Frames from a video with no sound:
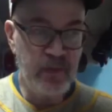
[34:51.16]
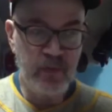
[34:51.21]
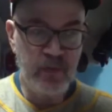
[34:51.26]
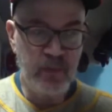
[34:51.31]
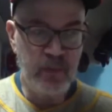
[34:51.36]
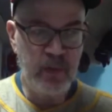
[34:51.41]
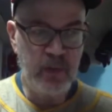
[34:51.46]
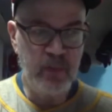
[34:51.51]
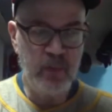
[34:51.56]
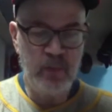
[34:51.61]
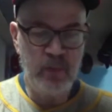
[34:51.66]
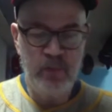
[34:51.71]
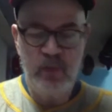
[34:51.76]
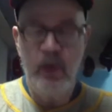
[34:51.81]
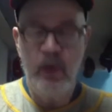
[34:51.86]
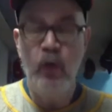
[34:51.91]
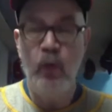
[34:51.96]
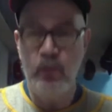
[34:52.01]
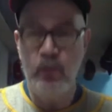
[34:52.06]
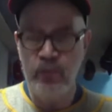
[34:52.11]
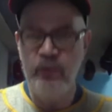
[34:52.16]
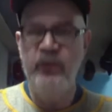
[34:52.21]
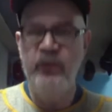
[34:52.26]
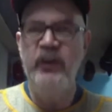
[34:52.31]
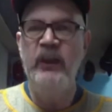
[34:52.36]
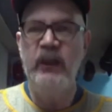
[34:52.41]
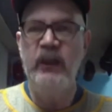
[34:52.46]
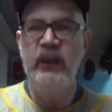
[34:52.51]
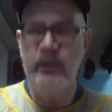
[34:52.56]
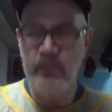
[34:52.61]
I mean, the older
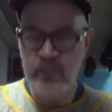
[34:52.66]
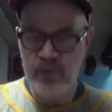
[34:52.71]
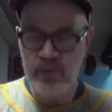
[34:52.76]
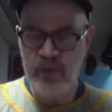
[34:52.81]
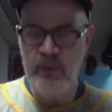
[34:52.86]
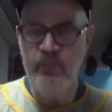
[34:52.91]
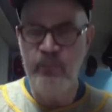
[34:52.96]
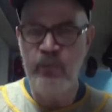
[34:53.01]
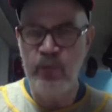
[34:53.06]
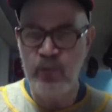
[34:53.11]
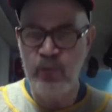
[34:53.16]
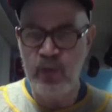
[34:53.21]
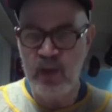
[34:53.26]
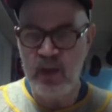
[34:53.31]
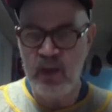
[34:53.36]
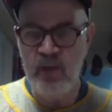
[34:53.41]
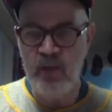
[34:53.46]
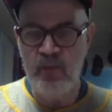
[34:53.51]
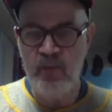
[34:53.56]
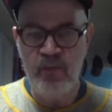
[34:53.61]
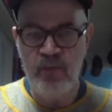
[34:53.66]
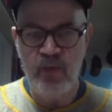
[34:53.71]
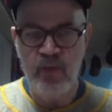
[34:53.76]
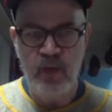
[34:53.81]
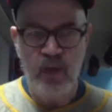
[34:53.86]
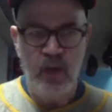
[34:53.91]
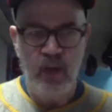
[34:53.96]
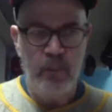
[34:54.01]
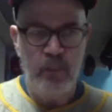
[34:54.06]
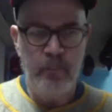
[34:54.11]
teams seem to have
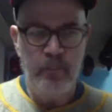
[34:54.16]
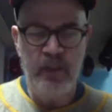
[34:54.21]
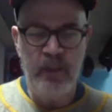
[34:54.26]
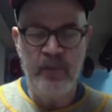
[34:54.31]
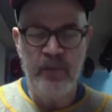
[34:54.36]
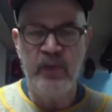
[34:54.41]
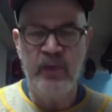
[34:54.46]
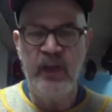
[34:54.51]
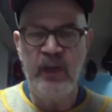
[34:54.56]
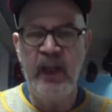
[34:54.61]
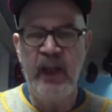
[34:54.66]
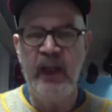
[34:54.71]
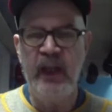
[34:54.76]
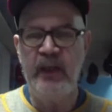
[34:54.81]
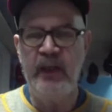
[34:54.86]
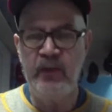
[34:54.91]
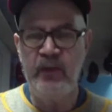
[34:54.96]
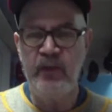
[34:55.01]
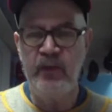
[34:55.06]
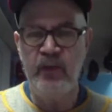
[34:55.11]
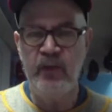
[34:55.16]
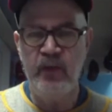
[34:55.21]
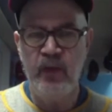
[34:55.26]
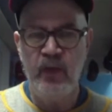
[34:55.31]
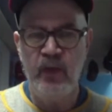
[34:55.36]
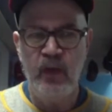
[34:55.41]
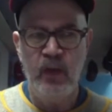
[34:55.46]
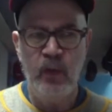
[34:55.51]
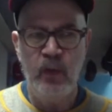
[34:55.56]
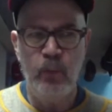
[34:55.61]
maintained
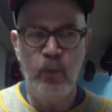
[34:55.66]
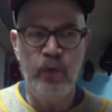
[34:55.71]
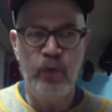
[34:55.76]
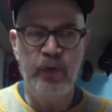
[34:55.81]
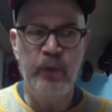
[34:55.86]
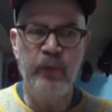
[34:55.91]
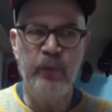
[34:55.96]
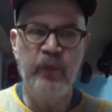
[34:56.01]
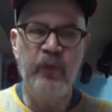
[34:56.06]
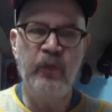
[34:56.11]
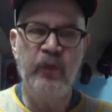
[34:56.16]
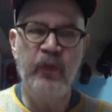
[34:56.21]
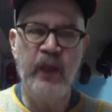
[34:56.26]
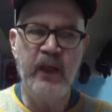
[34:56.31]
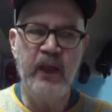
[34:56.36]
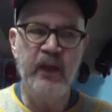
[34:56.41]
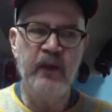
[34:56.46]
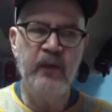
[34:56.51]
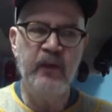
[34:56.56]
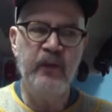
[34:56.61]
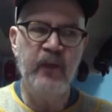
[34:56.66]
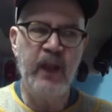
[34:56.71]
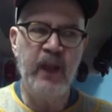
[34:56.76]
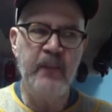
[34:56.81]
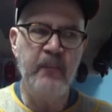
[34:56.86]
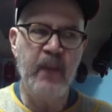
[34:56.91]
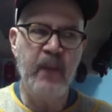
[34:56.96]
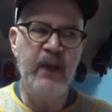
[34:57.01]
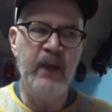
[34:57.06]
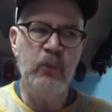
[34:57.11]
where you would think they
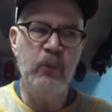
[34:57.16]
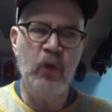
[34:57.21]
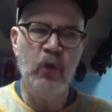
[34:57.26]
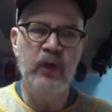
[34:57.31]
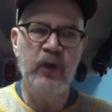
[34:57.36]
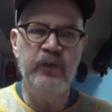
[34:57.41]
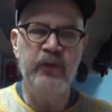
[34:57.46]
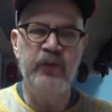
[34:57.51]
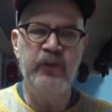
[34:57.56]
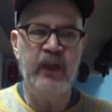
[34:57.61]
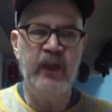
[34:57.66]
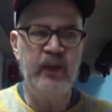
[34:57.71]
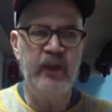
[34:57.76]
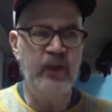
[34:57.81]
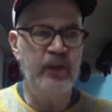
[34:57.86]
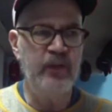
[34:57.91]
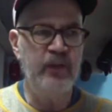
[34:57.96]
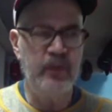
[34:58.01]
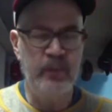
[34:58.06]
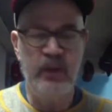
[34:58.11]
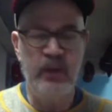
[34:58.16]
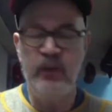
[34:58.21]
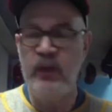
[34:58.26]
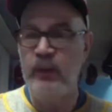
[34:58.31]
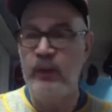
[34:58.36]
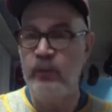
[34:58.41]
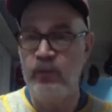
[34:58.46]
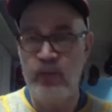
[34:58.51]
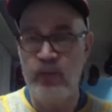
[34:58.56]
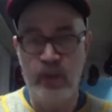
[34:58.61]
might want to change. Like some of the
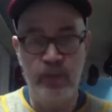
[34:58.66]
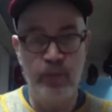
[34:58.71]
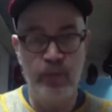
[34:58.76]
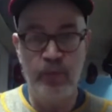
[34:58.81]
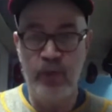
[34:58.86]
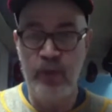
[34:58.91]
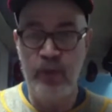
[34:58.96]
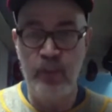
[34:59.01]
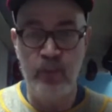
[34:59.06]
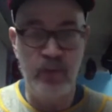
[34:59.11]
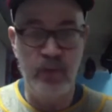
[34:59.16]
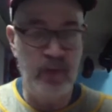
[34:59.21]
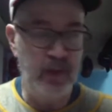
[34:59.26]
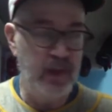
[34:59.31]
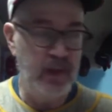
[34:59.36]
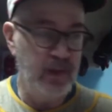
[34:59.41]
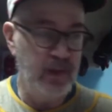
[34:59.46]
teams change frequently.